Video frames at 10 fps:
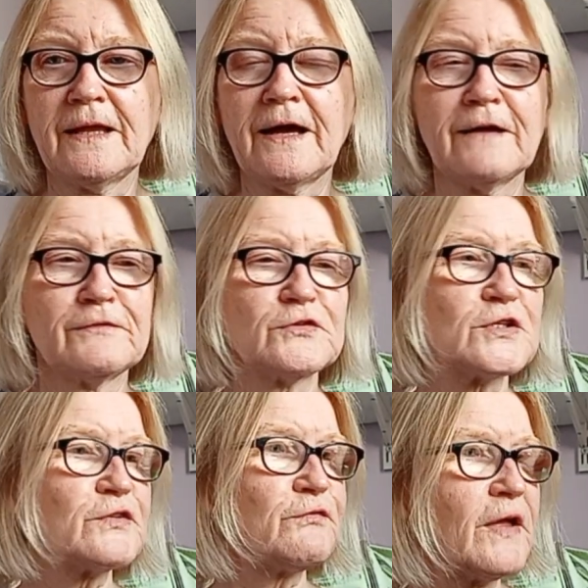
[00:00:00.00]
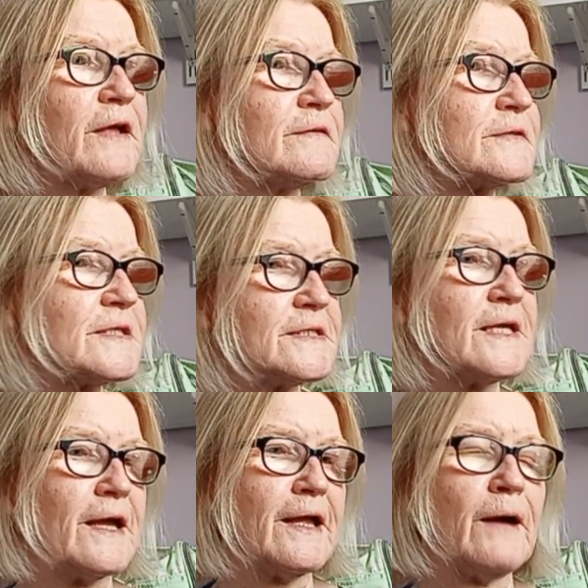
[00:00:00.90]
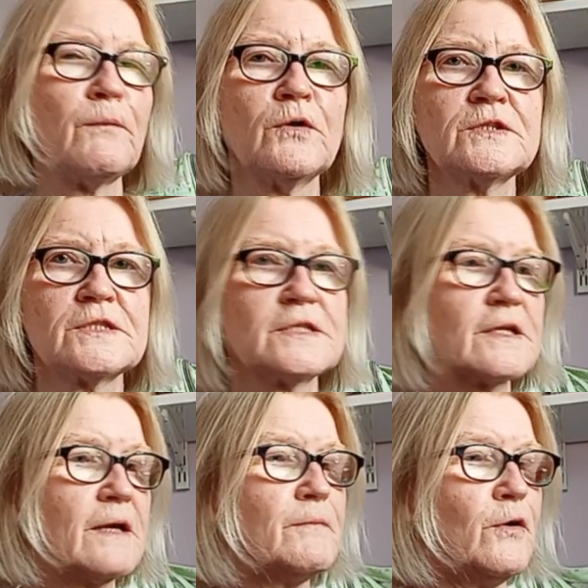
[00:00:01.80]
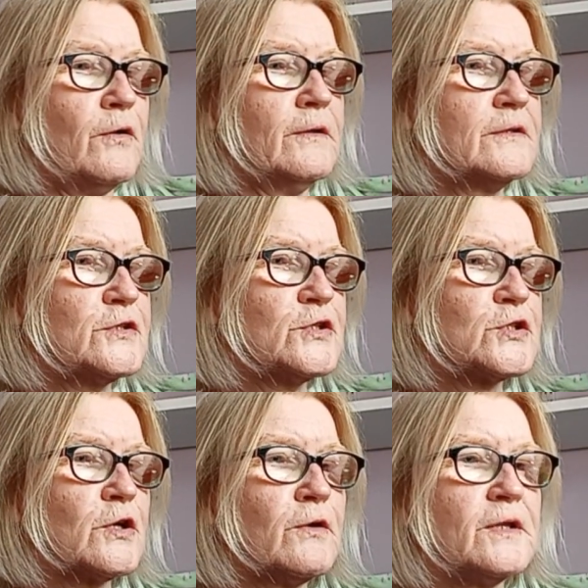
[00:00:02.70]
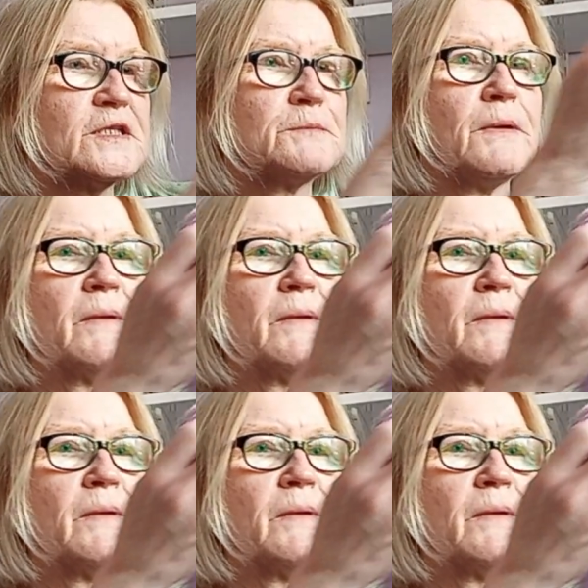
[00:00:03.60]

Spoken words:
I've just felt today I wanted to come on to show you this bit.